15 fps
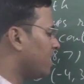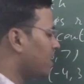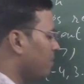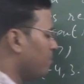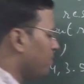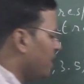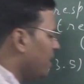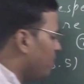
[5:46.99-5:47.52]
The
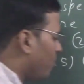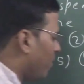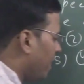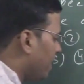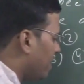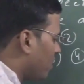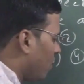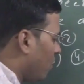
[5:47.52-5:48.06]

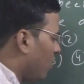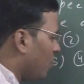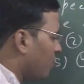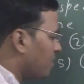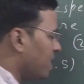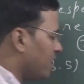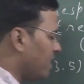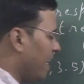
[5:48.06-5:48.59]
midpoint
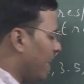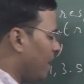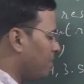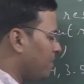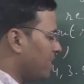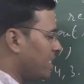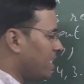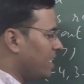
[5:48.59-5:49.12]
of this
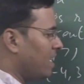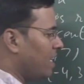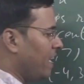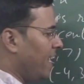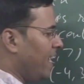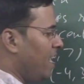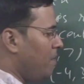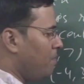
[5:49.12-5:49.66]
diameter
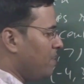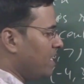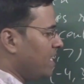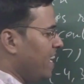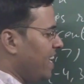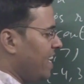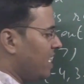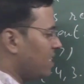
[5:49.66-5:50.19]
AB
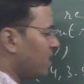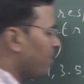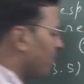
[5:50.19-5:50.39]
dash